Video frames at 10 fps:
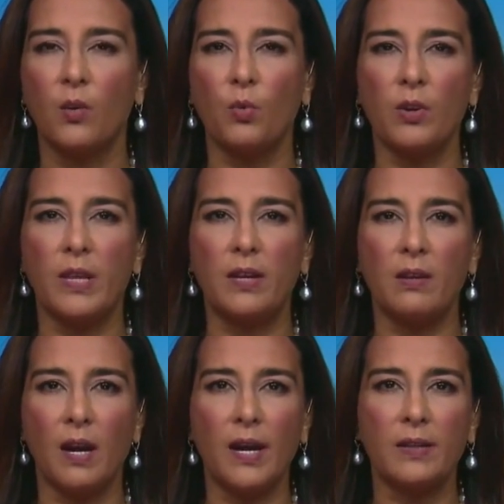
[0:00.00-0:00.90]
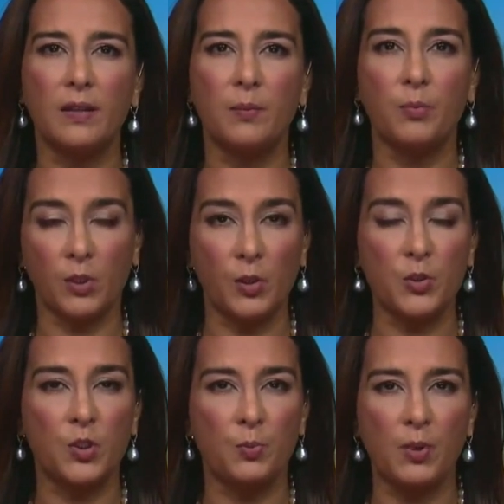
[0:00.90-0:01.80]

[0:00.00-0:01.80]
were they not close to the